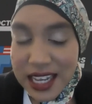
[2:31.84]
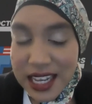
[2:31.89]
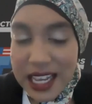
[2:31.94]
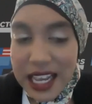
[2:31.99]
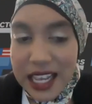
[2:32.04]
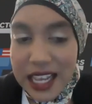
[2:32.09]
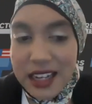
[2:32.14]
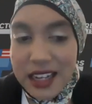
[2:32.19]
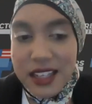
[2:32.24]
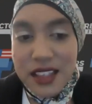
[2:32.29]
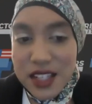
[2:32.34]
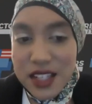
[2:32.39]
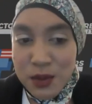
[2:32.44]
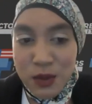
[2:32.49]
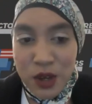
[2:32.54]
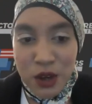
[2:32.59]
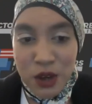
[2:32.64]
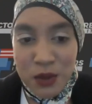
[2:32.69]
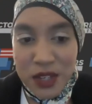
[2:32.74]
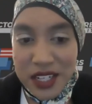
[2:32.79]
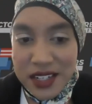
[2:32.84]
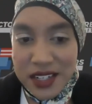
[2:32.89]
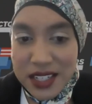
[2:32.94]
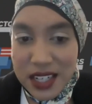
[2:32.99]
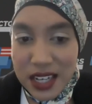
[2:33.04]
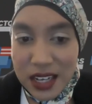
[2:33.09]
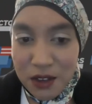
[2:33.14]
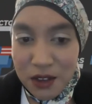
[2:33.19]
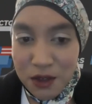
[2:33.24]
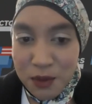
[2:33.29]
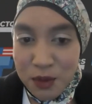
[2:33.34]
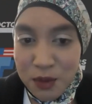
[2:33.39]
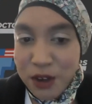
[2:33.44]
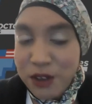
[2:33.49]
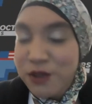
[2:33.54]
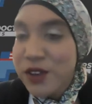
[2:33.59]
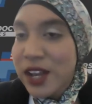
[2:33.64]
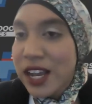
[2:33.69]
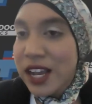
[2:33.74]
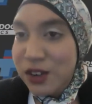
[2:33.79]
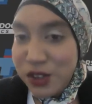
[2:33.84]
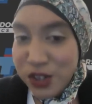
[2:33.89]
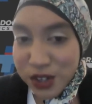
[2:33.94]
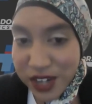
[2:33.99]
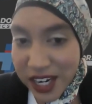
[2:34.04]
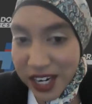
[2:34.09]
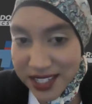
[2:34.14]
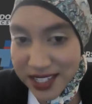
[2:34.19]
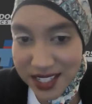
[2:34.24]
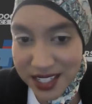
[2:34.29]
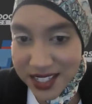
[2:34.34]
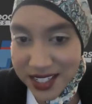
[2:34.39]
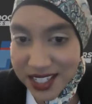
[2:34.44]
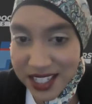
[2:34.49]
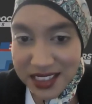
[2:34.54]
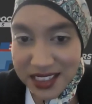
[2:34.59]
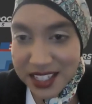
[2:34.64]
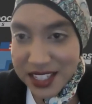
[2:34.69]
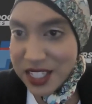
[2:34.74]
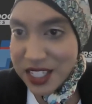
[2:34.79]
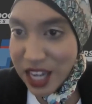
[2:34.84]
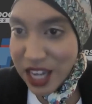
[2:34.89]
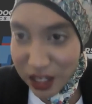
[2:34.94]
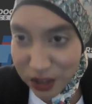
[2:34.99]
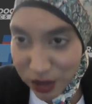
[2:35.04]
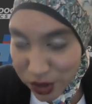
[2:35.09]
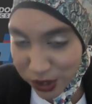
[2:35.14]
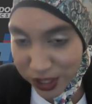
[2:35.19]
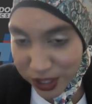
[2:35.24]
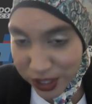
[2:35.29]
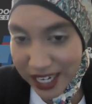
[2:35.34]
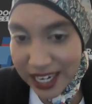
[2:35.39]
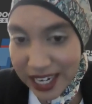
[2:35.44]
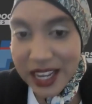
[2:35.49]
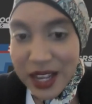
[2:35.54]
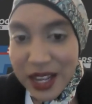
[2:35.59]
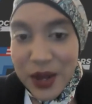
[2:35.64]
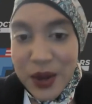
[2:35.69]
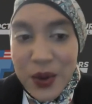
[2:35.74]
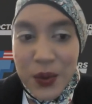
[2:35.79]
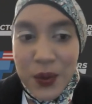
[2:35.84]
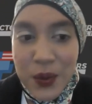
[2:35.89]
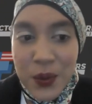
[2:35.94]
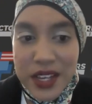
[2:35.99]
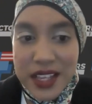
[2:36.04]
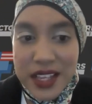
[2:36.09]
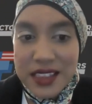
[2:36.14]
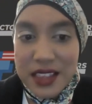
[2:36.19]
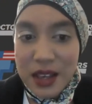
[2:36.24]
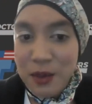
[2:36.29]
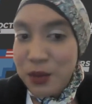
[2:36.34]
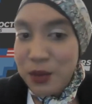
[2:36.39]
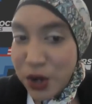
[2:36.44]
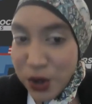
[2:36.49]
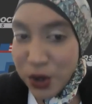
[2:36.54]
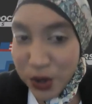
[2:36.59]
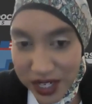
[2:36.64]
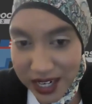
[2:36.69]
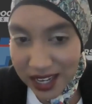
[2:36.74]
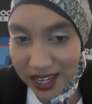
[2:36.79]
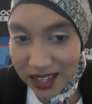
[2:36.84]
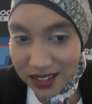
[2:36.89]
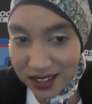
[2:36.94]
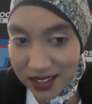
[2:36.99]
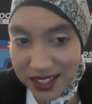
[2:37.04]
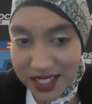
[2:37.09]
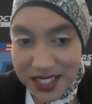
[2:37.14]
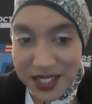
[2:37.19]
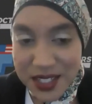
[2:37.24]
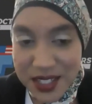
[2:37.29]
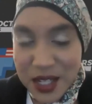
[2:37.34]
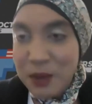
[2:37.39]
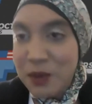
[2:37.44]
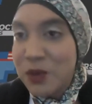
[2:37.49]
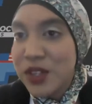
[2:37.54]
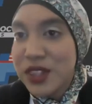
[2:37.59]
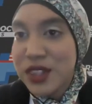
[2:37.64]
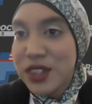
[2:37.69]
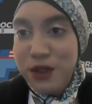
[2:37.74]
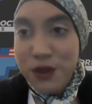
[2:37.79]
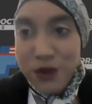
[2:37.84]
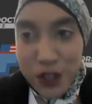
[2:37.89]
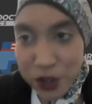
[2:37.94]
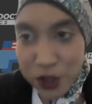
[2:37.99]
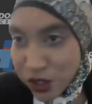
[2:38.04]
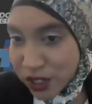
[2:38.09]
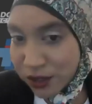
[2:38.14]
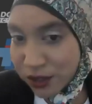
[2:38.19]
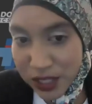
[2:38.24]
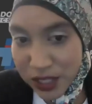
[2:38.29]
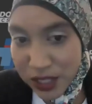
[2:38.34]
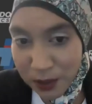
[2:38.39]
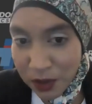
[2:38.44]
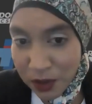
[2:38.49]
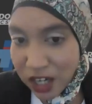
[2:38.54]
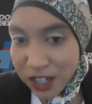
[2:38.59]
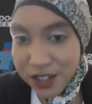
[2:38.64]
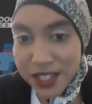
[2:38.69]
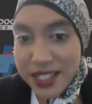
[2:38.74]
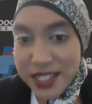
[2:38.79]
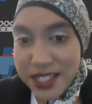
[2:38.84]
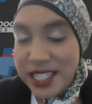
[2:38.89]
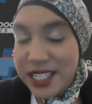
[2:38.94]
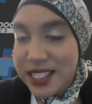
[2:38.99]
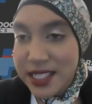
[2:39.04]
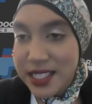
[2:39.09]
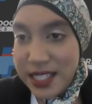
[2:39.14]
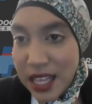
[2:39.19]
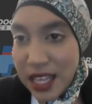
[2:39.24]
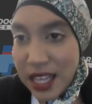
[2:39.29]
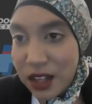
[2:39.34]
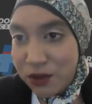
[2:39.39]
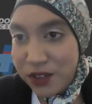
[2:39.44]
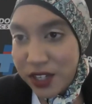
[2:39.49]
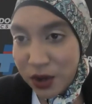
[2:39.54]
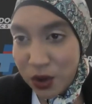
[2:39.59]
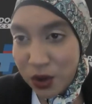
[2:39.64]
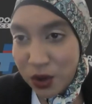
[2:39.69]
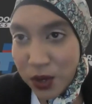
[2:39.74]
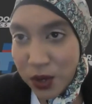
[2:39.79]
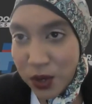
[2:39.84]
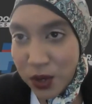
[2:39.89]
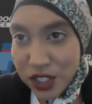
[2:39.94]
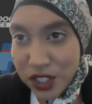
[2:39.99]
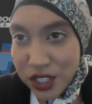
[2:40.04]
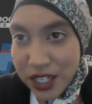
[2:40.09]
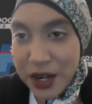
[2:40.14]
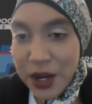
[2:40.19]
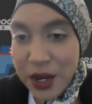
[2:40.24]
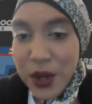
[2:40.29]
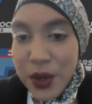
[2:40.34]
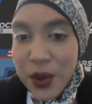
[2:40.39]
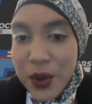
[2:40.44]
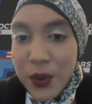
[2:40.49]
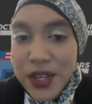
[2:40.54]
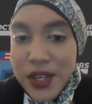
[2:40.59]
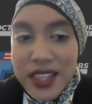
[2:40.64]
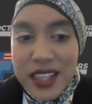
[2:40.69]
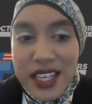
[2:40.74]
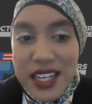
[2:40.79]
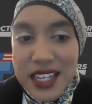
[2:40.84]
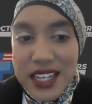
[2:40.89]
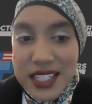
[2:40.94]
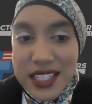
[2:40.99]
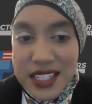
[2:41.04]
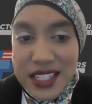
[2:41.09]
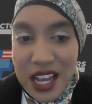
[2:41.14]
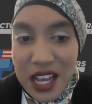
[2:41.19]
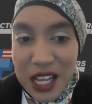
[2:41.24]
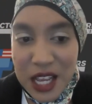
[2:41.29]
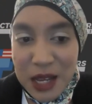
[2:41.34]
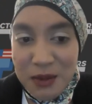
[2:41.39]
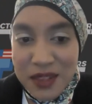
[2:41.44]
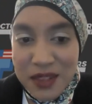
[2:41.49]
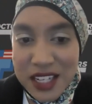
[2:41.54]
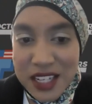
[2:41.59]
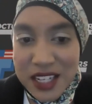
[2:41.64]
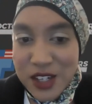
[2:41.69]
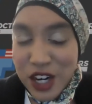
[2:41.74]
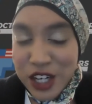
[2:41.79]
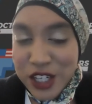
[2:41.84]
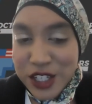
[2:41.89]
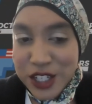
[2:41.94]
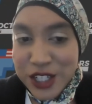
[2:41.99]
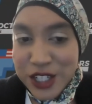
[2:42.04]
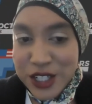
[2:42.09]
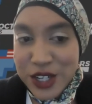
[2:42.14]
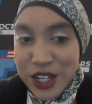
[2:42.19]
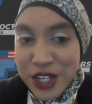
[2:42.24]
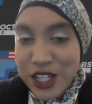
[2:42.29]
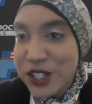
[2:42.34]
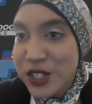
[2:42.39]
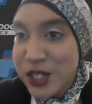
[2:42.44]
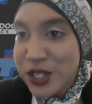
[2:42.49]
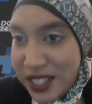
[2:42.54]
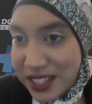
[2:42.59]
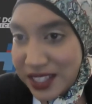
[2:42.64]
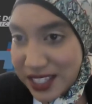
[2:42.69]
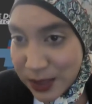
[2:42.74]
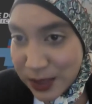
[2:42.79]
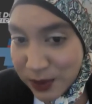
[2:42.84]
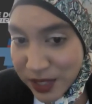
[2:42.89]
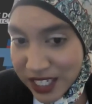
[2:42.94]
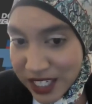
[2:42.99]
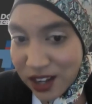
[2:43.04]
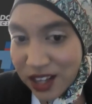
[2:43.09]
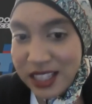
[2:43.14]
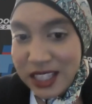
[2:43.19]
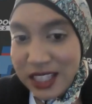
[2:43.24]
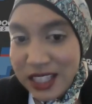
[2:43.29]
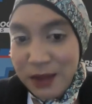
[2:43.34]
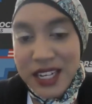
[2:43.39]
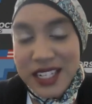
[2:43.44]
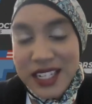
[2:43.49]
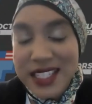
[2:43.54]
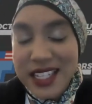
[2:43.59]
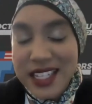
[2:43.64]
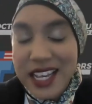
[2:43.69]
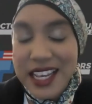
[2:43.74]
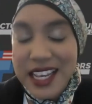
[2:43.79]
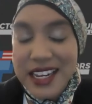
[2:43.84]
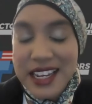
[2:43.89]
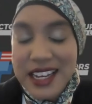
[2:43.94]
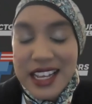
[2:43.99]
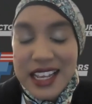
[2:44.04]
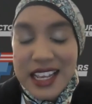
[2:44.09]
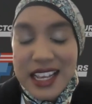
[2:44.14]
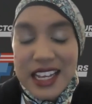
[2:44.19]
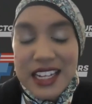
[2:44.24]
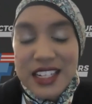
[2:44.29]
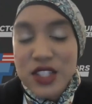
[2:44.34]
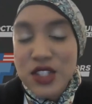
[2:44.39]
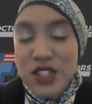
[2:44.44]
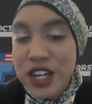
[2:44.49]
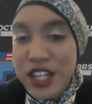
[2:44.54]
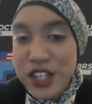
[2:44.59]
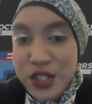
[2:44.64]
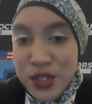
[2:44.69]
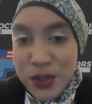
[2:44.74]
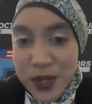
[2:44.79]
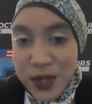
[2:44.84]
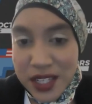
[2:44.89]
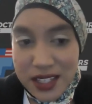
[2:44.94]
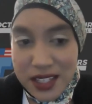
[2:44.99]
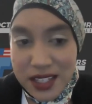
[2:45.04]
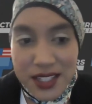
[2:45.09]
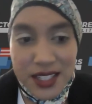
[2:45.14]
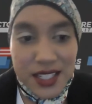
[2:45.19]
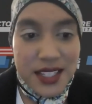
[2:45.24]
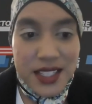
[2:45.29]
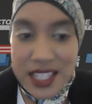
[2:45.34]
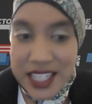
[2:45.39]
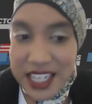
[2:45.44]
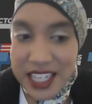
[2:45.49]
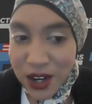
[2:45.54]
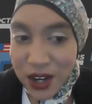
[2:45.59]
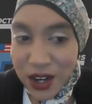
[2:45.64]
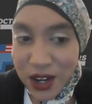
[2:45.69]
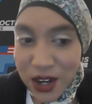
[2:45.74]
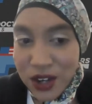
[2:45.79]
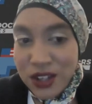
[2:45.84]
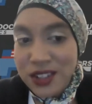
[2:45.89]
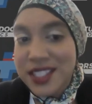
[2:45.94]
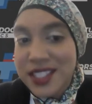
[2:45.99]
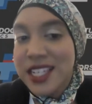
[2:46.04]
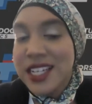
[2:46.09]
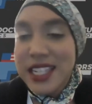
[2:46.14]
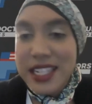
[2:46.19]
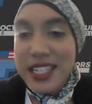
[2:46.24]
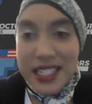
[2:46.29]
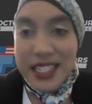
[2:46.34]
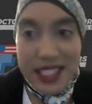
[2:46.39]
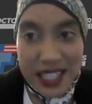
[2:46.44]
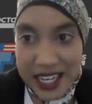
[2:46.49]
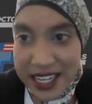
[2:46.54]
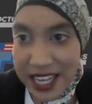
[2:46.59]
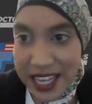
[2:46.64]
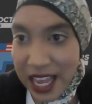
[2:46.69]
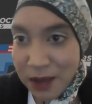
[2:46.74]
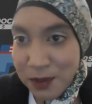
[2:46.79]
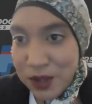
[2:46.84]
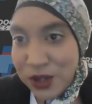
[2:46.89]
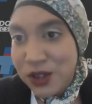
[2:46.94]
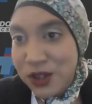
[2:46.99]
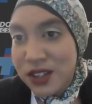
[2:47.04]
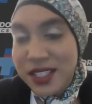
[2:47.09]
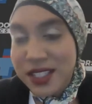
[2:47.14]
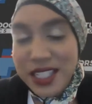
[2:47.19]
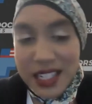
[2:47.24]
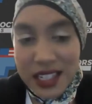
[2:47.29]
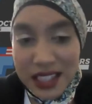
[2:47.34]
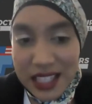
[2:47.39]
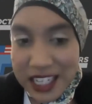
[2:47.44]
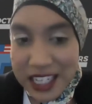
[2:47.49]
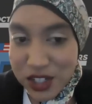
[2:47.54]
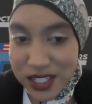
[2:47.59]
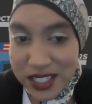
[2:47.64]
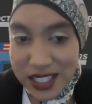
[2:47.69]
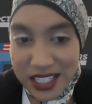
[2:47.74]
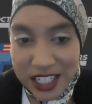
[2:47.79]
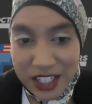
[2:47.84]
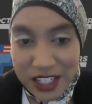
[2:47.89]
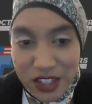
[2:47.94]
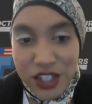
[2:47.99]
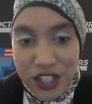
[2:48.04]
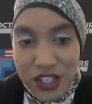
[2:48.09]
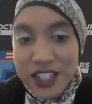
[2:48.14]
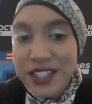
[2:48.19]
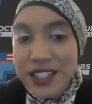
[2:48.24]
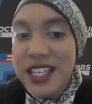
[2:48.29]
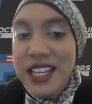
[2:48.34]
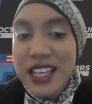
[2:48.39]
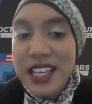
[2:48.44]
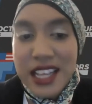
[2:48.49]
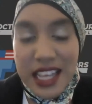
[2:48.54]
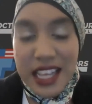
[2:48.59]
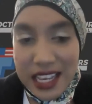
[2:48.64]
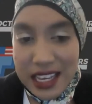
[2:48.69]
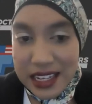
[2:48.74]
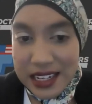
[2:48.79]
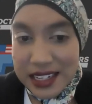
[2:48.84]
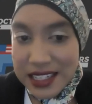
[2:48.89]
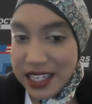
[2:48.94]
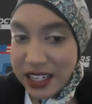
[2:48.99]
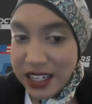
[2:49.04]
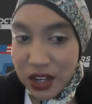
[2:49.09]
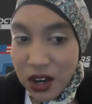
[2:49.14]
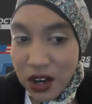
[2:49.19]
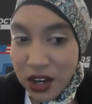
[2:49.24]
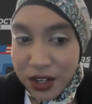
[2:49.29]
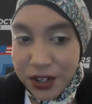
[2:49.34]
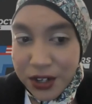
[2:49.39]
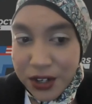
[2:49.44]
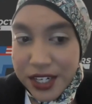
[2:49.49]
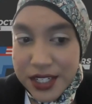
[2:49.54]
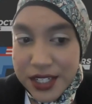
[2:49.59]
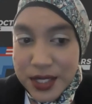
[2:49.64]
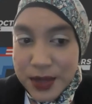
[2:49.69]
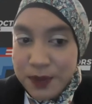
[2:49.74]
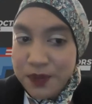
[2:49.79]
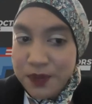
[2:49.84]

And in this moment of profound crisis in this country, with a broken health system, with the future of democracy itself in question, we think it's time that doctors started doing this beyond the bedside and started doing this in city halls, in state capitals, in legislatures, and in Congress.